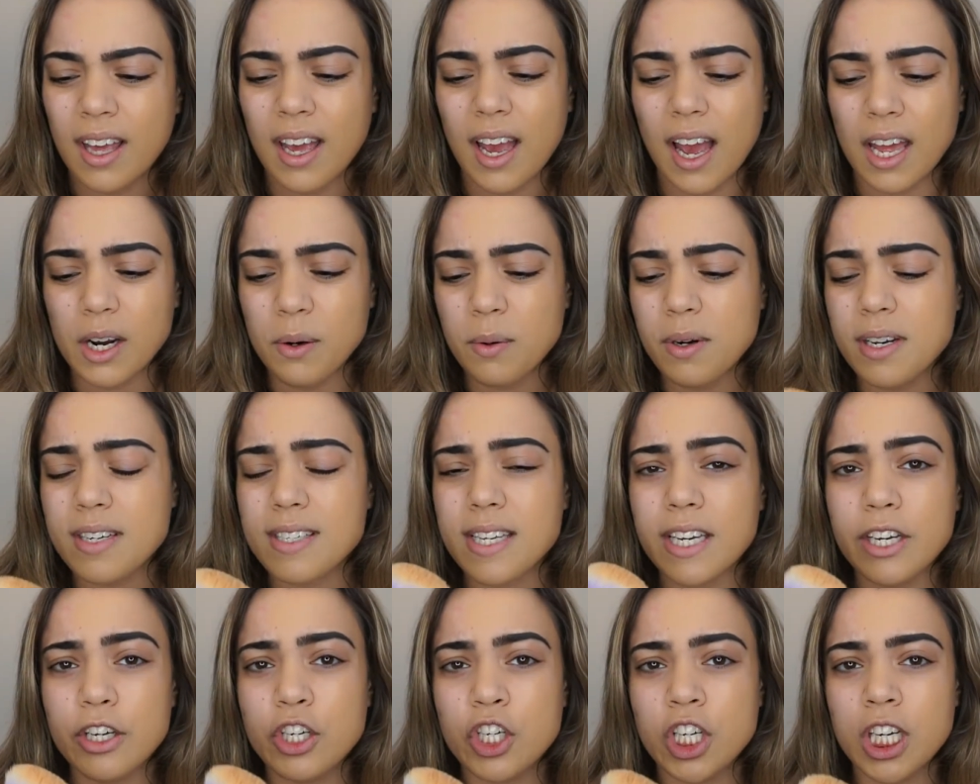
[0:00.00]
don't want to
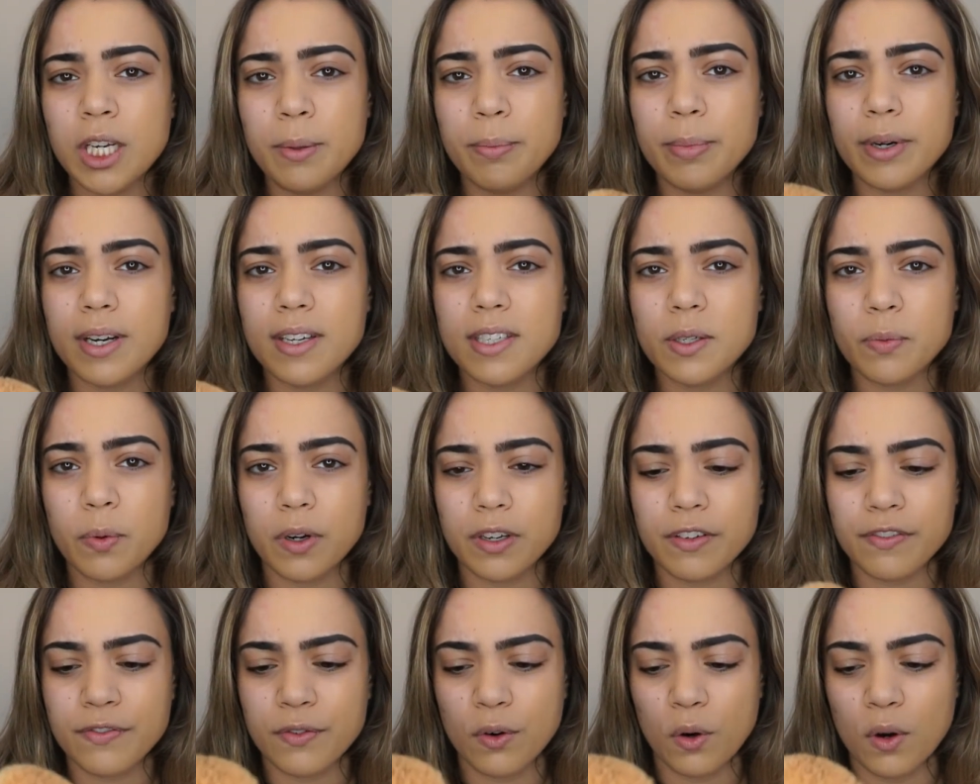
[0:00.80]
say cheap because it
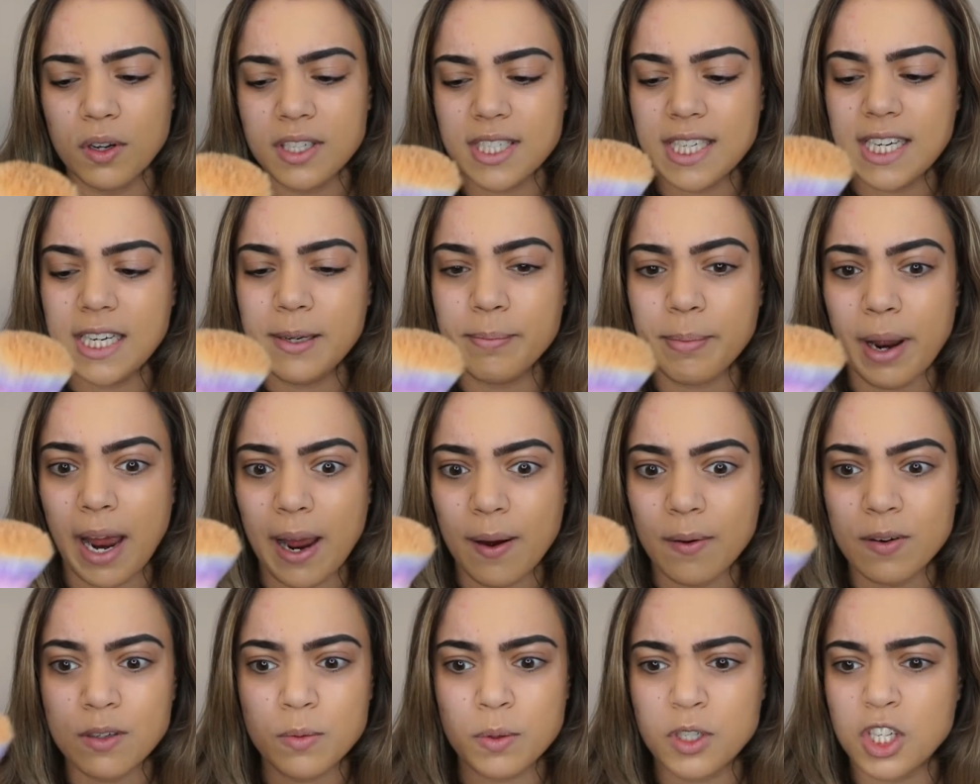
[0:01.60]
was
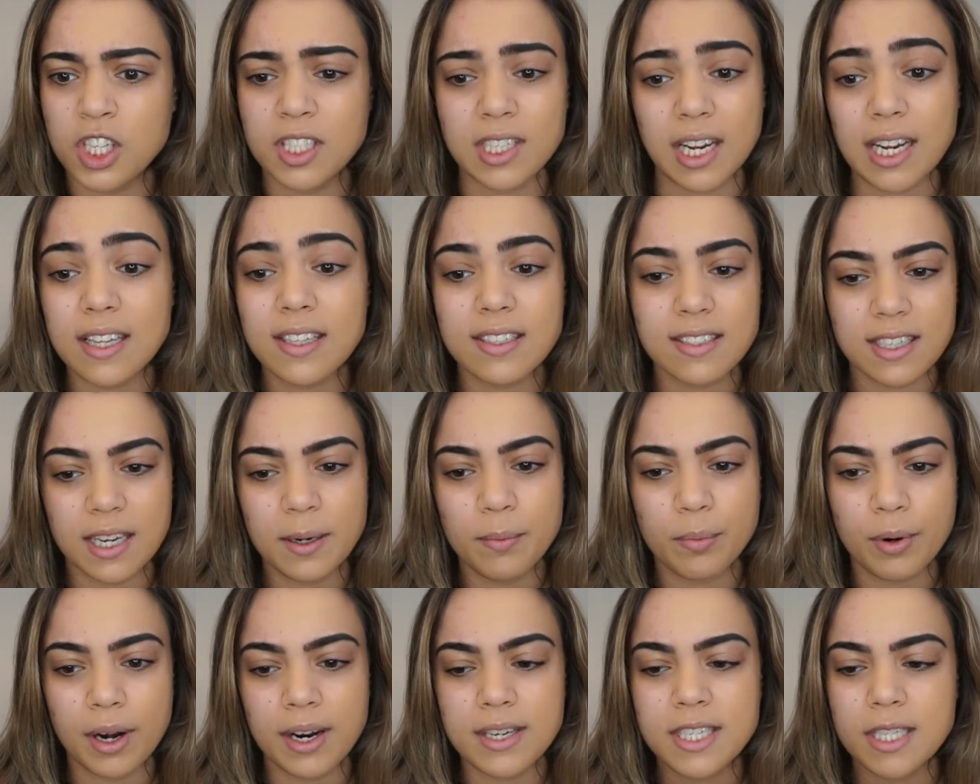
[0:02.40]
£14, which is like the
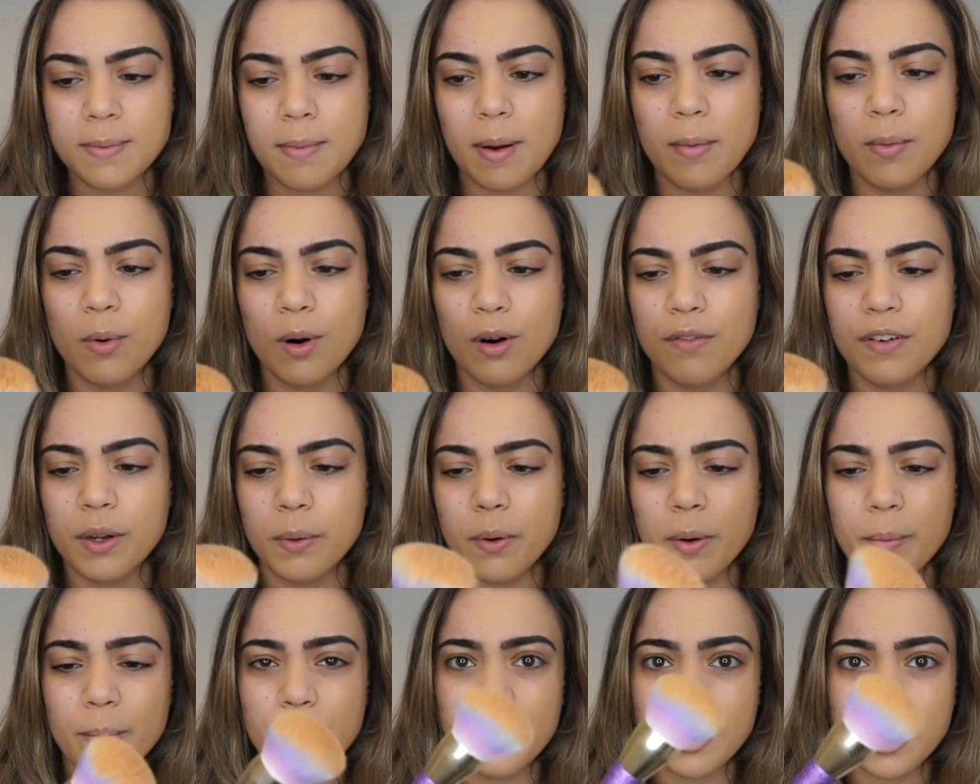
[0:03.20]
same price as my Morphe
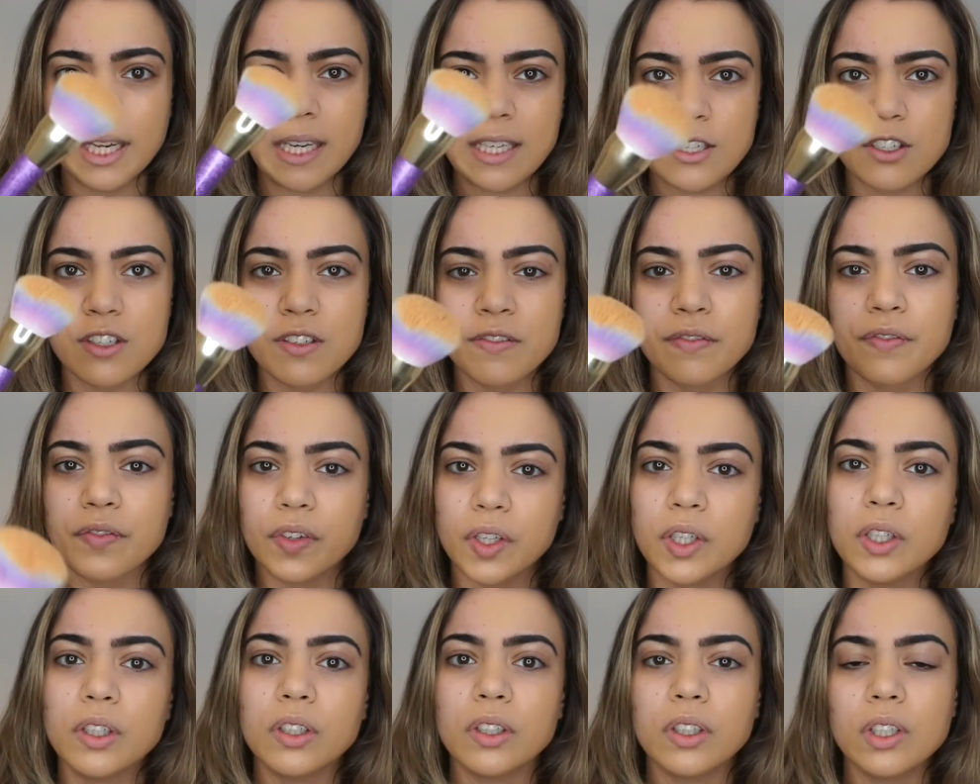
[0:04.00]
one, but it doesn't
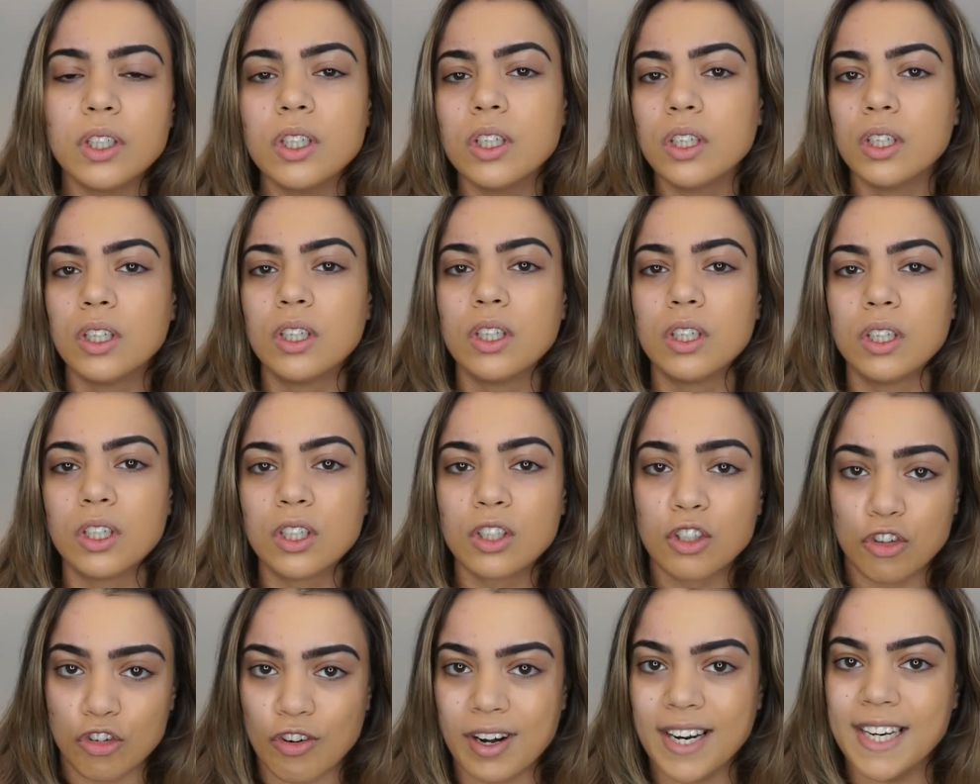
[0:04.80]
feel
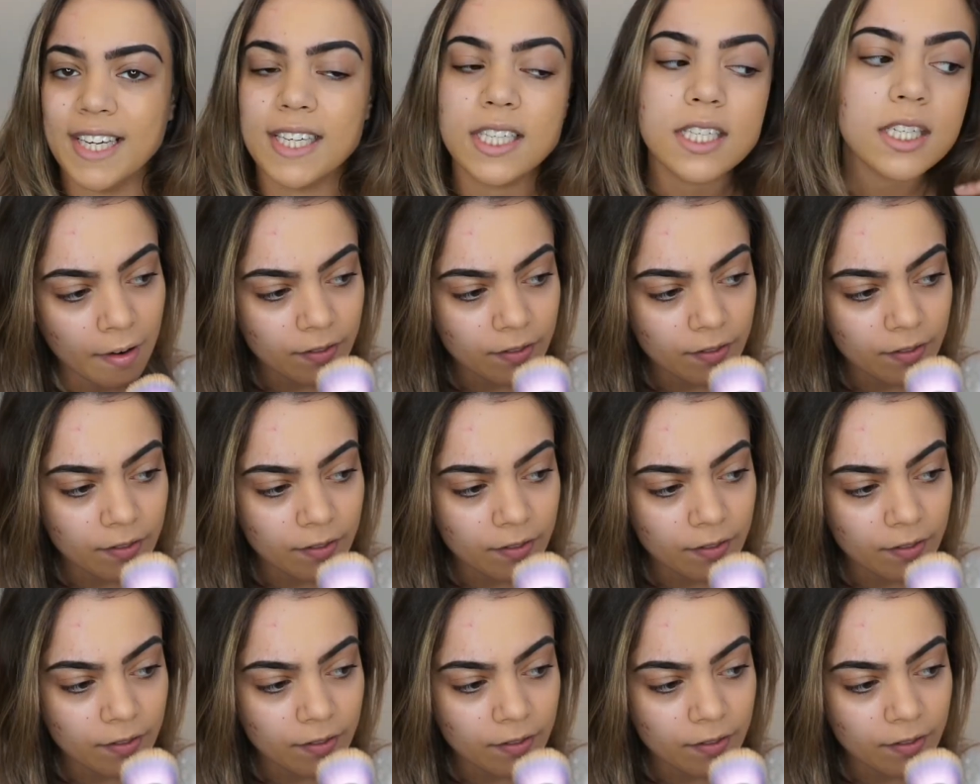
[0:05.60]
great.